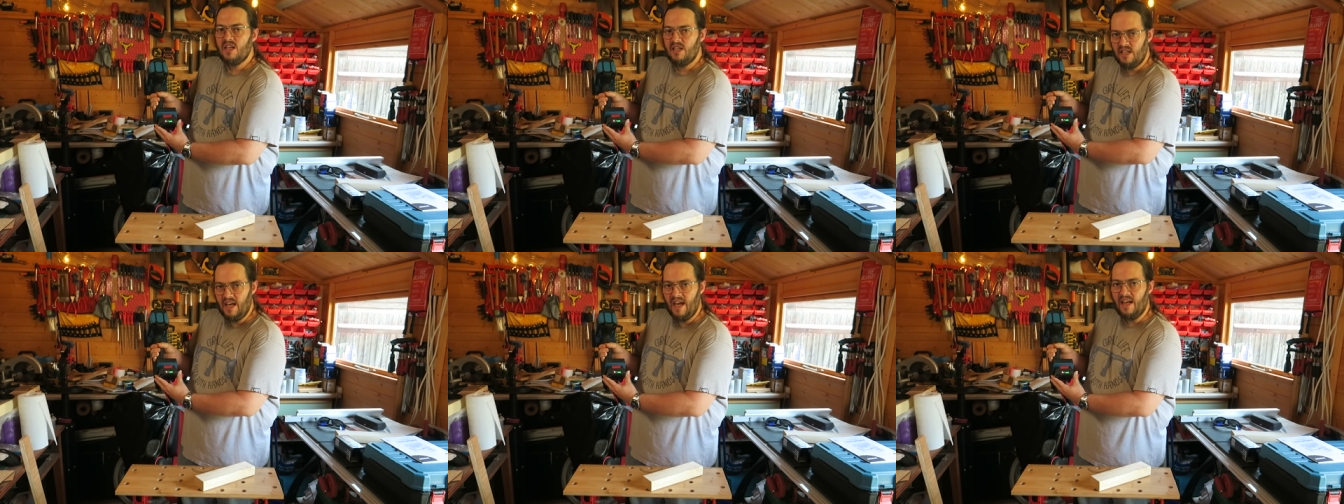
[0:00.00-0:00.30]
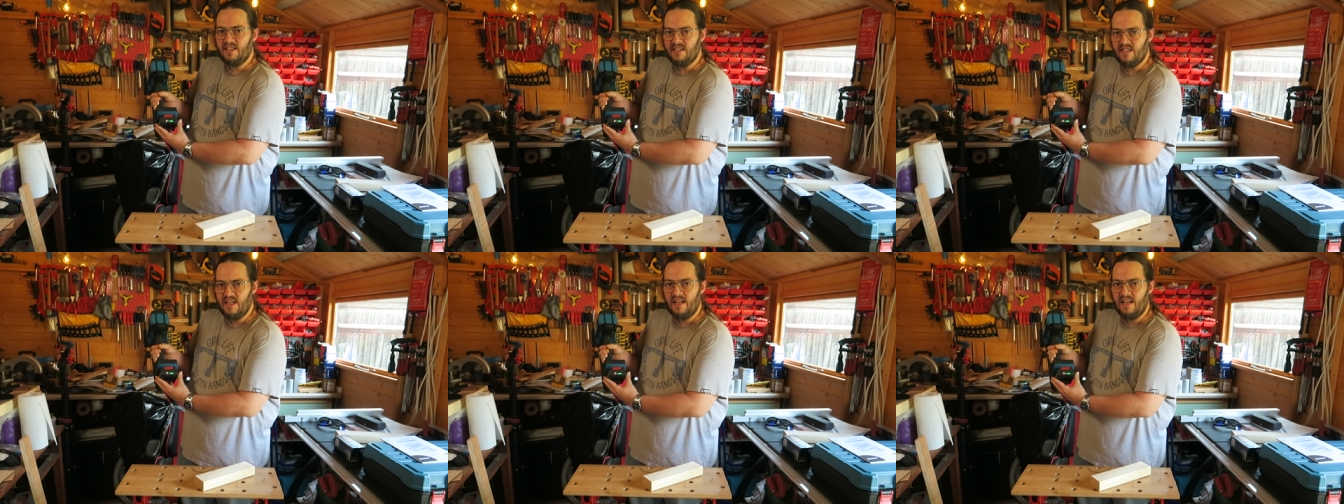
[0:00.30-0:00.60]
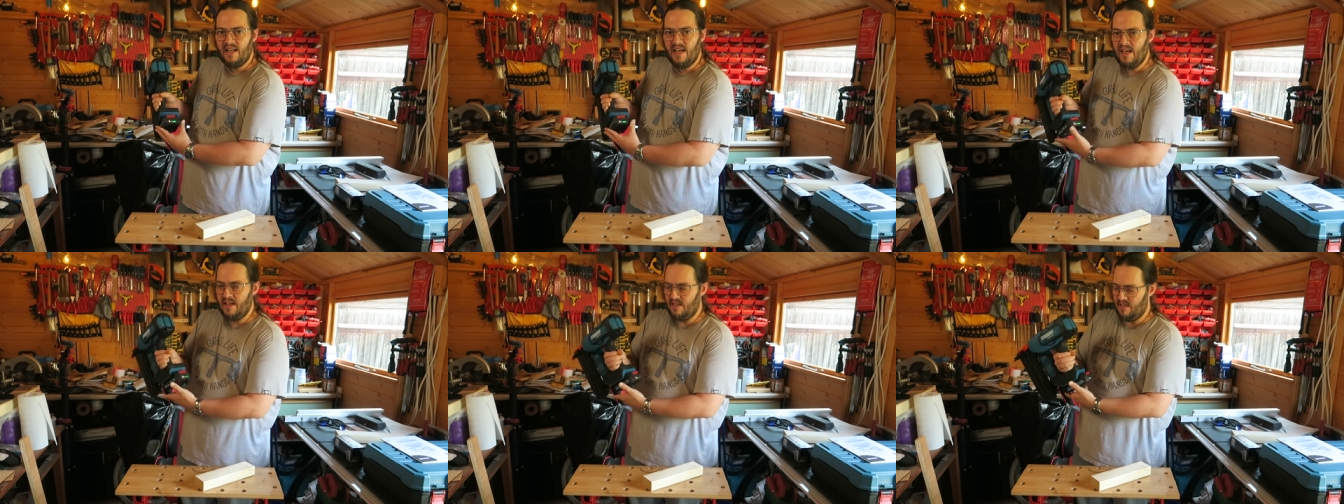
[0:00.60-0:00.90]
Yes, it
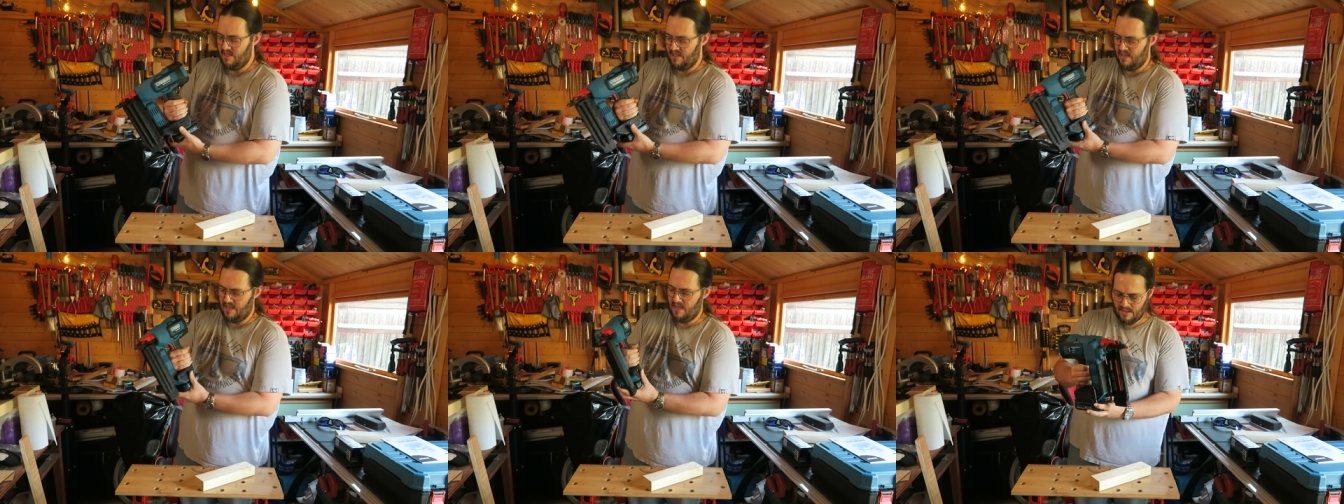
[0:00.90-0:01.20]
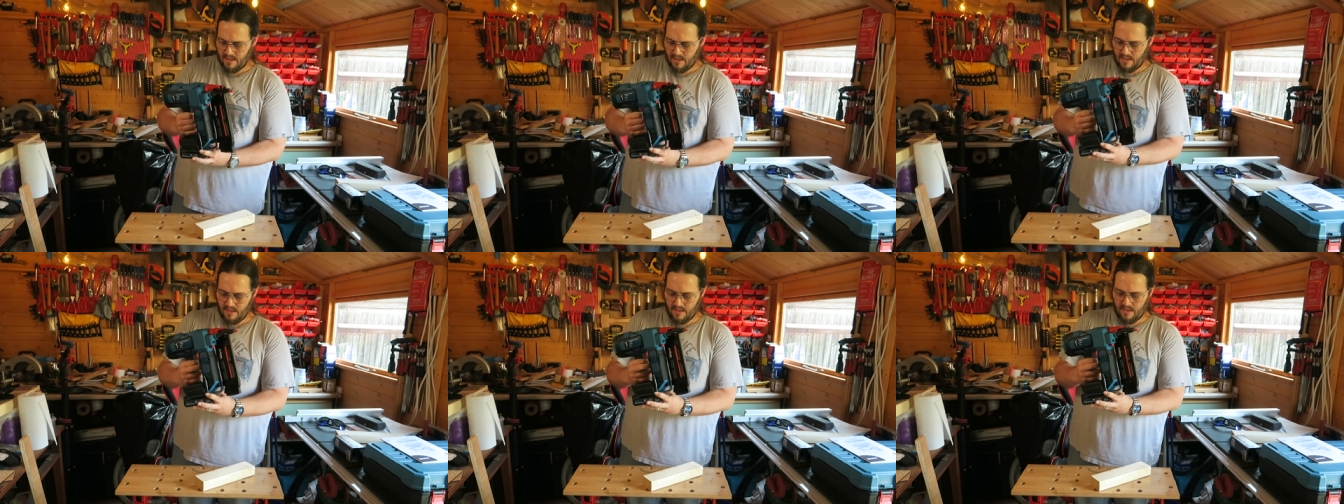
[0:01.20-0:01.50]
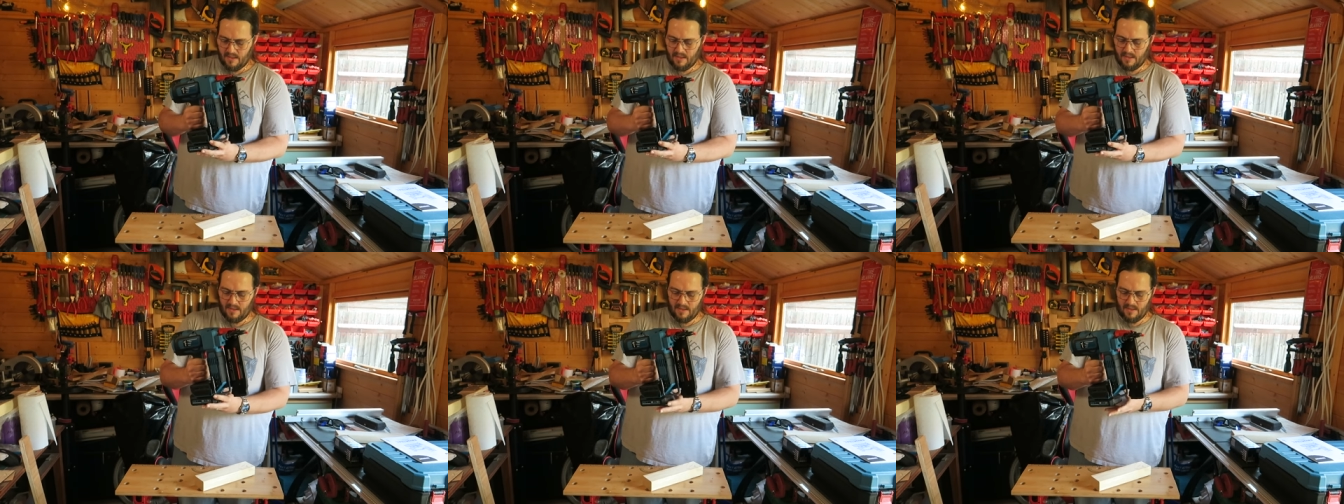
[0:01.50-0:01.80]
is. Ear
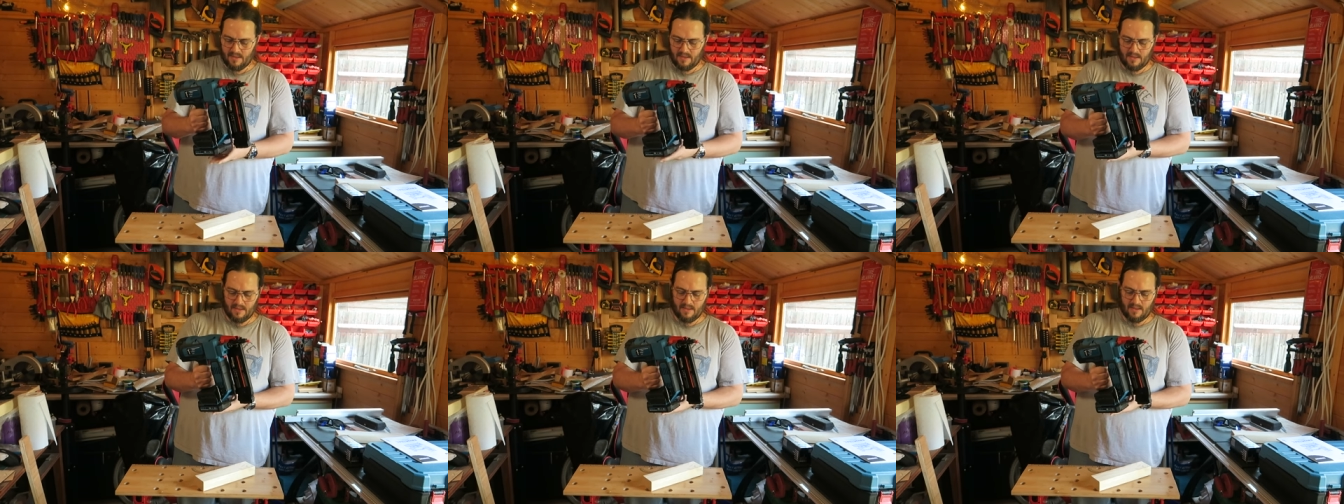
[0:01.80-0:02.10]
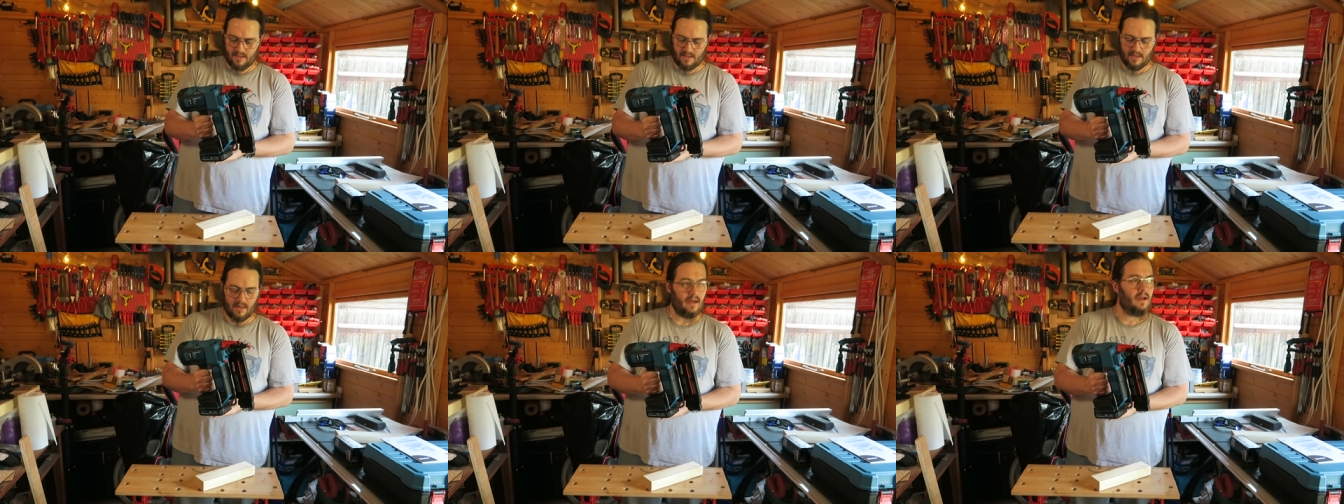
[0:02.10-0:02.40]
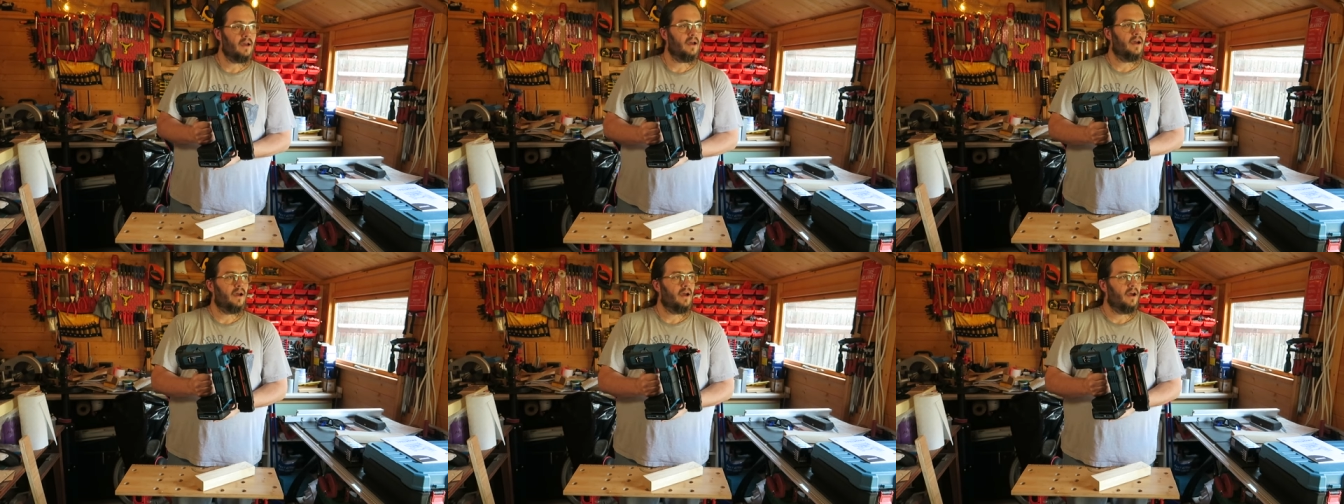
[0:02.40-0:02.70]
defenders and
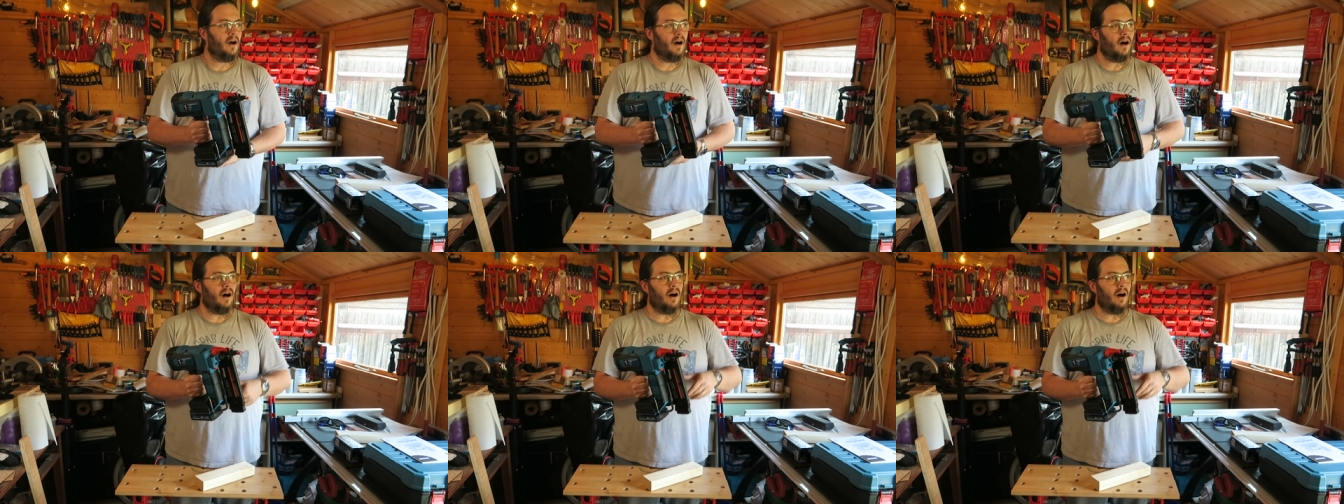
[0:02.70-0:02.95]
eyeglasses would